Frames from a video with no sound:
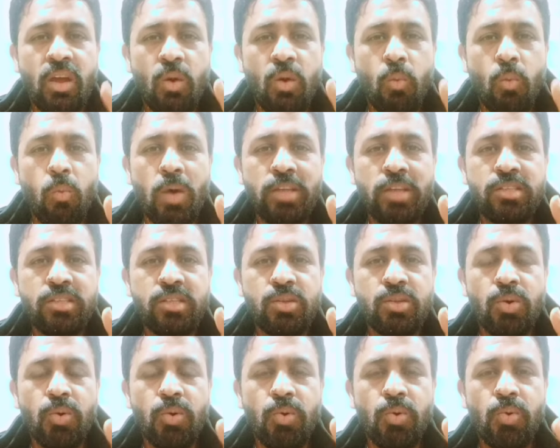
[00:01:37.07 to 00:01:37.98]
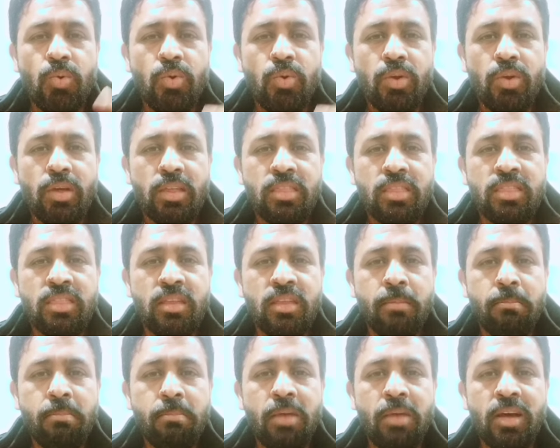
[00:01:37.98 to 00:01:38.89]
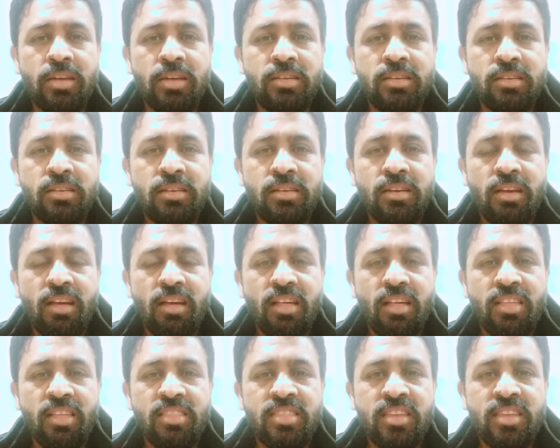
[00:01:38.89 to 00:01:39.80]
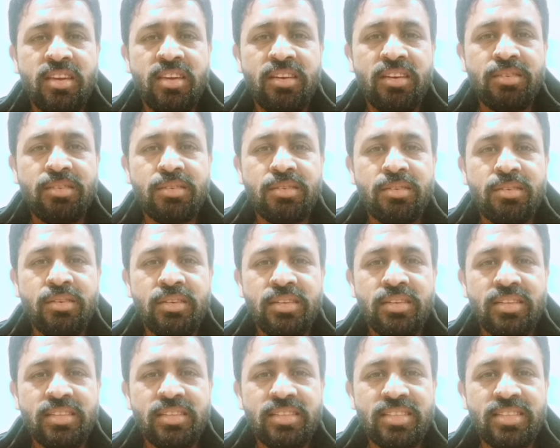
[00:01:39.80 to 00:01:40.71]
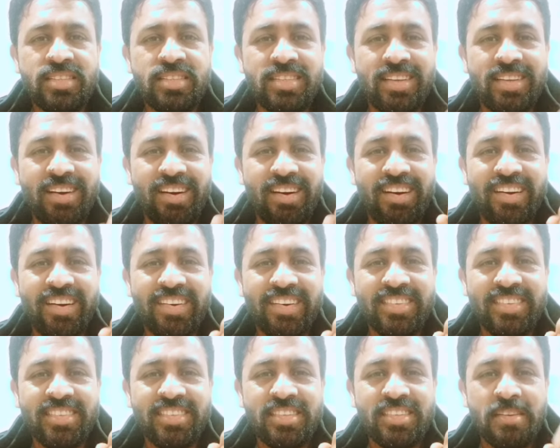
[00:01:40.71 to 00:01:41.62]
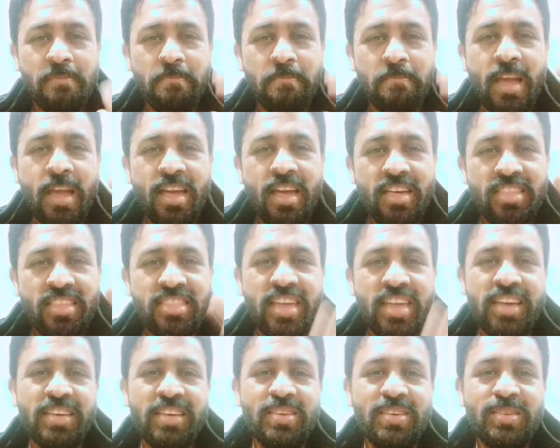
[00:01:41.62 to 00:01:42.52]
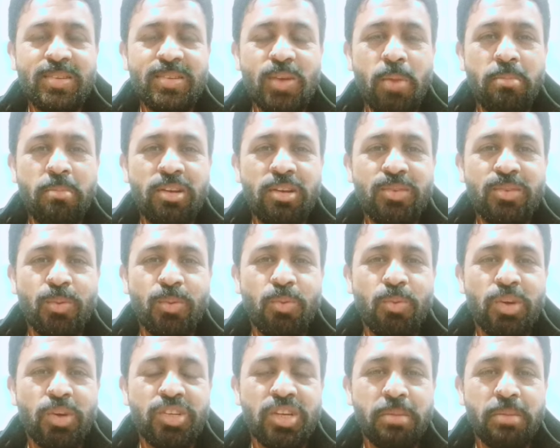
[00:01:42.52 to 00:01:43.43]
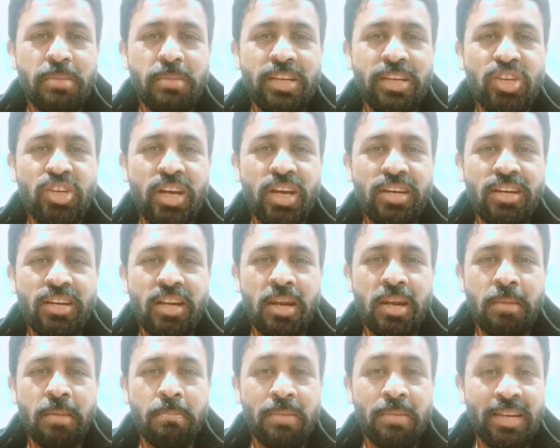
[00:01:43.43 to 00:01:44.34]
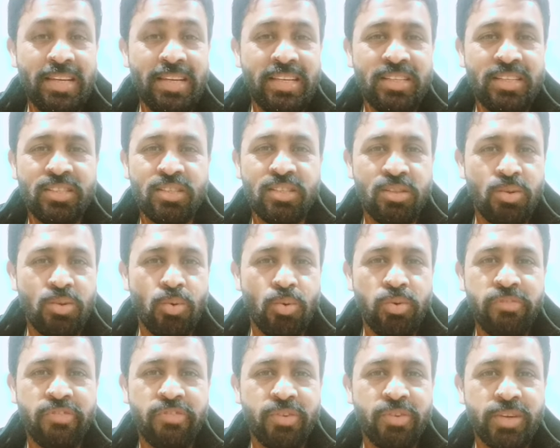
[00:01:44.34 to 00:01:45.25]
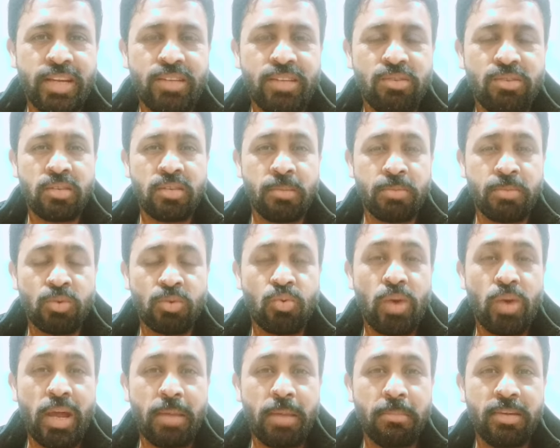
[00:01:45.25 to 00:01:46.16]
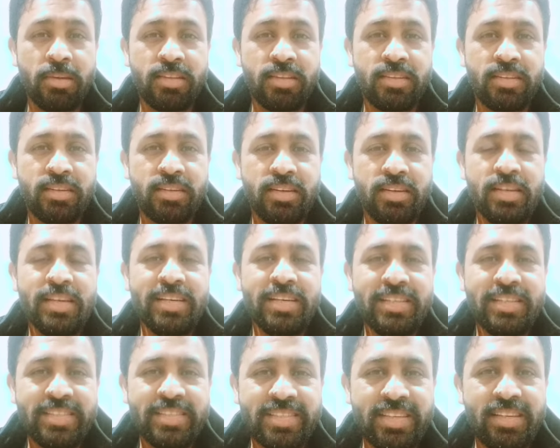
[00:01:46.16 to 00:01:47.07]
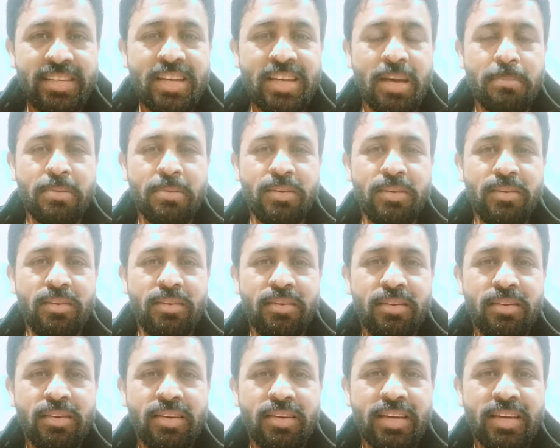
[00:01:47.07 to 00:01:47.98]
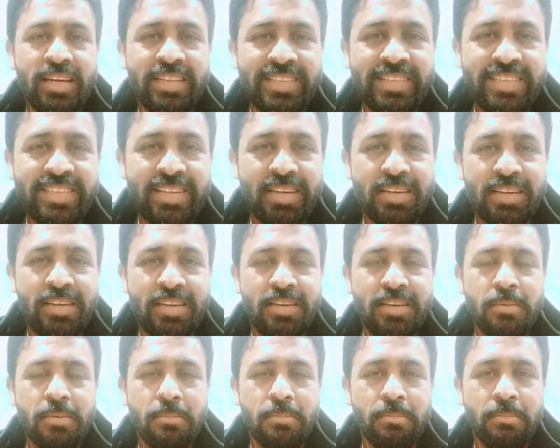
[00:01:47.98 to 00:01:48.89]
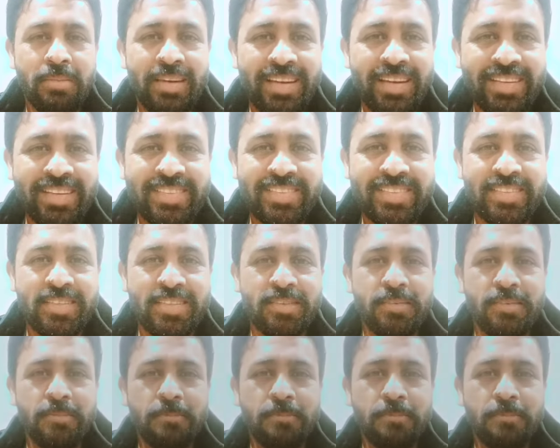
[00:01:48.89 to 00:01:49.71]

One saw the mud, the other stars." Thank you so much for watching my channel, and please don't forget to subscribe it. Stay happy and stay blessed.